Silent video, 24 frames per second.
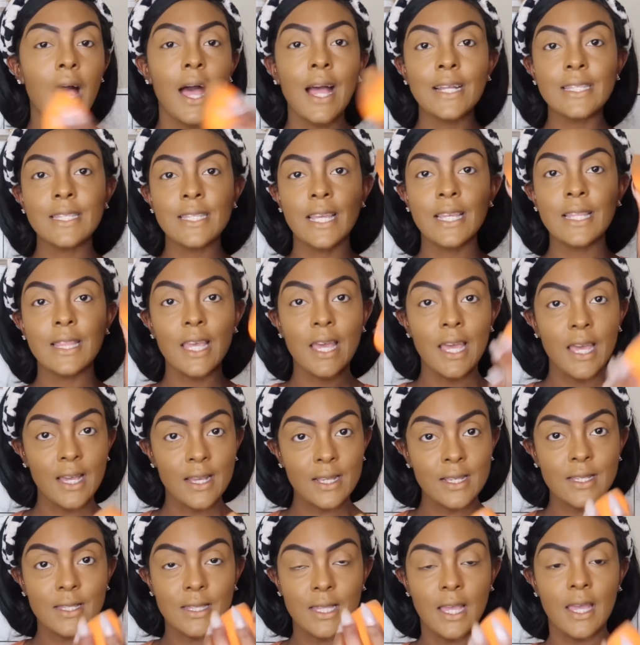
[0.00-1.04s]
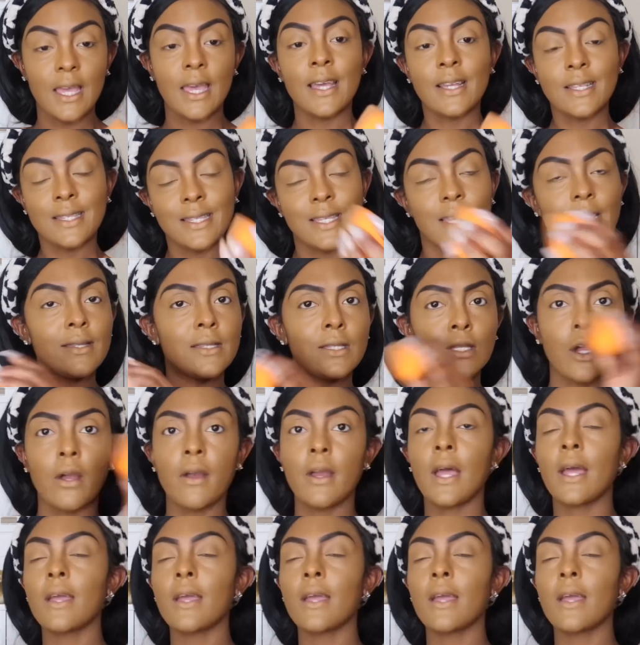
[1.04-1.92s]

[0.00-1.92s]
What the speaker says: I take the excess, sorry,